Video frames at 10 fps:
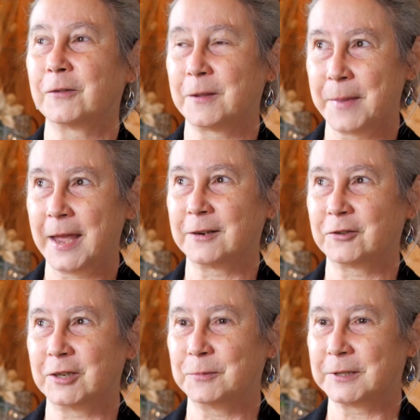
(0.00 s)
the man
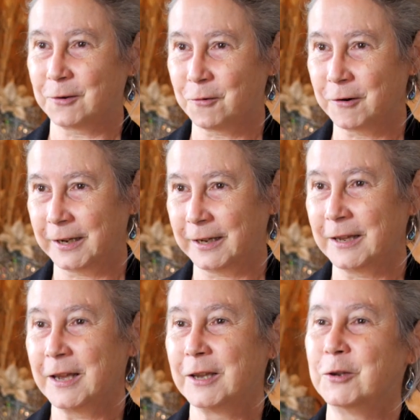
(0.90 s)
she was courting
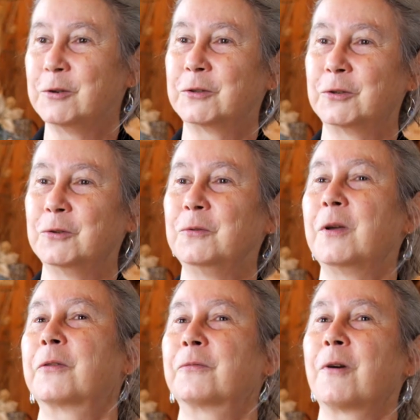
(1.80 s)
used to
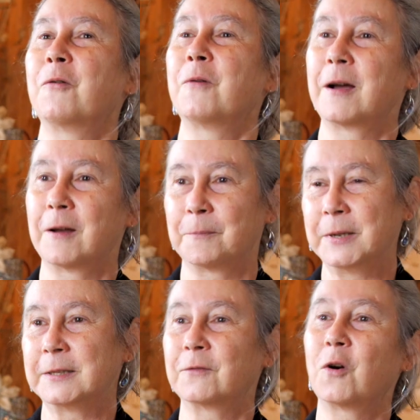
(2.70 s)
throw a
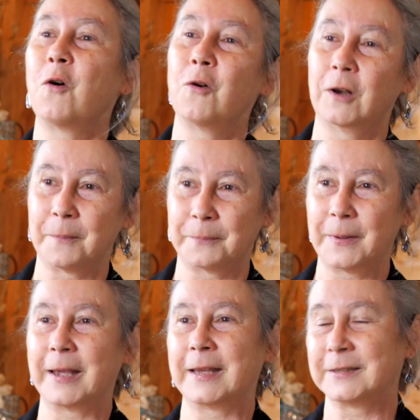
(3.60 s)
piece of coal up
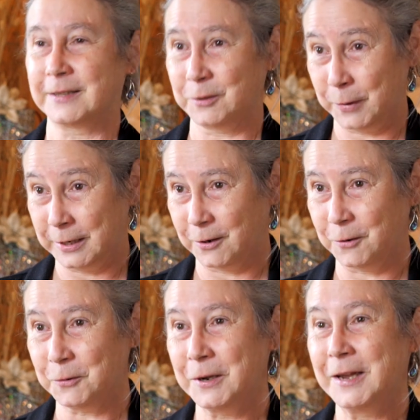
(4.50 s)
against the
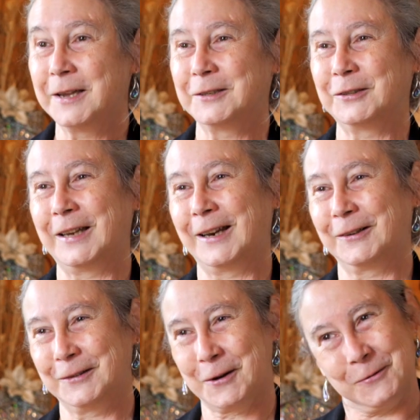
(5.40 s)
window to let
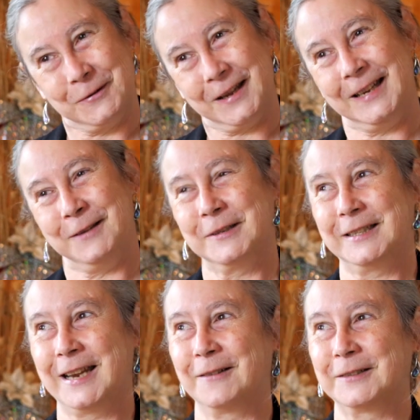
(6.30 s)
her know that he
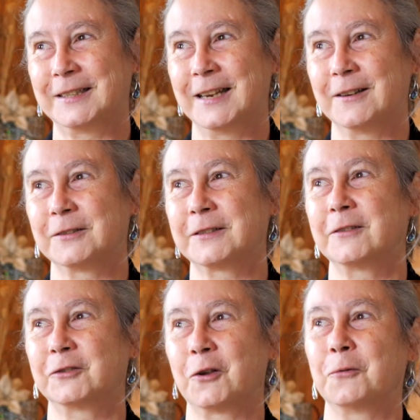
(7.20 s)
was downstairs.
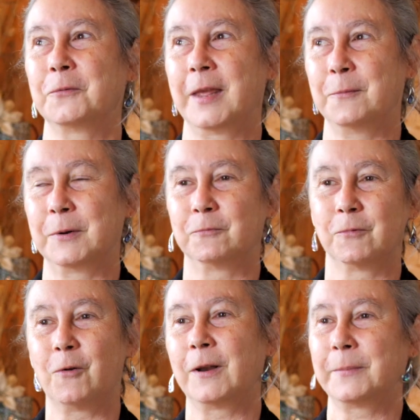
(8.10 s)
So they would
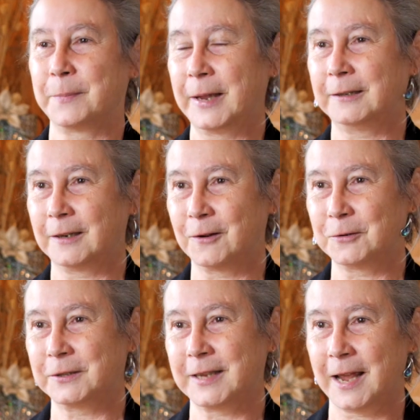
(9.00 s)
roll up the
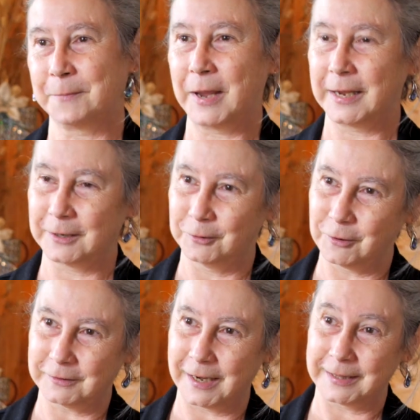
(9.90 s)
bedclothes and make it
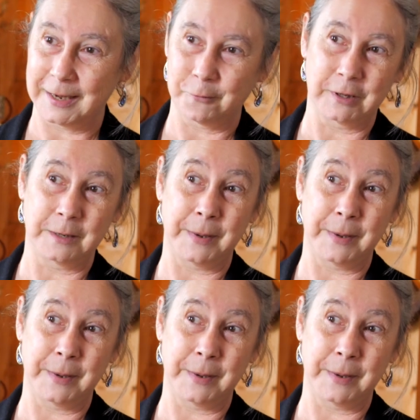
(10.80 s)
look like they were in the